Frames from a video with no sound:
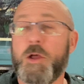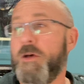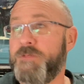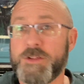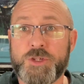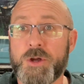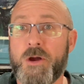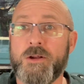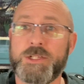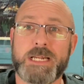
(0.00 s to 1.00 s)
off the
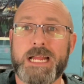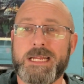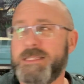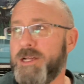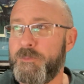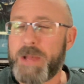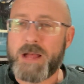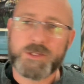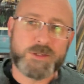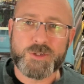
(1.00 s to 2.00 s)
charts and I could tell
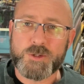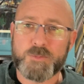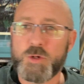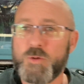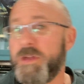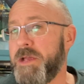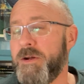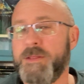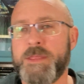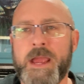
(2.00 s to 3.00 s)
mountains to move
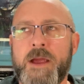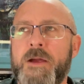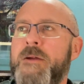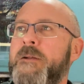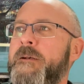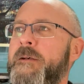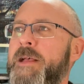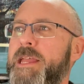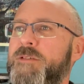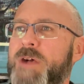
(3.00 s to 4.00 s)
here and there.
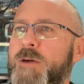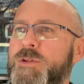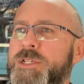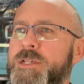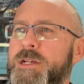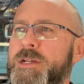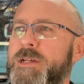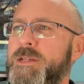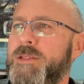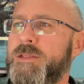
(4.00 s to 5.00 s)
If I was
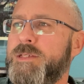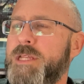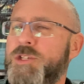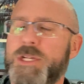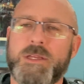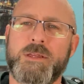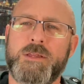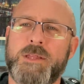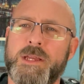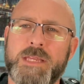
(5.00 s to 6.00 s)
uh, such a,
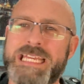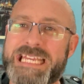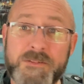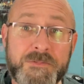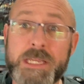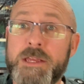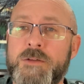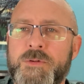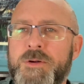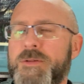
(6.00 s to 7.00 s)
a gift
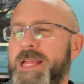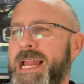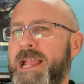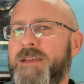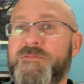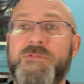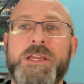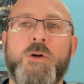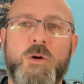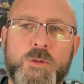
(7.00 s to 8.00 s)
giver that I could
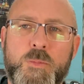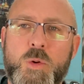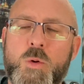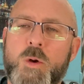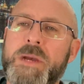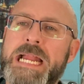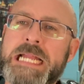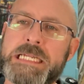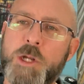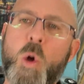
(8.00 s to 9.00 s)
feed all the poor, but I
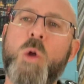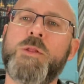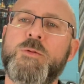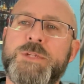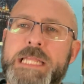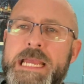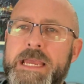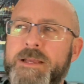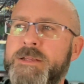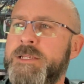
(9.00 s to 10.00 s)
did all those
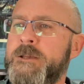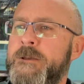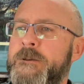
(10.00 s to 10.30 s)
things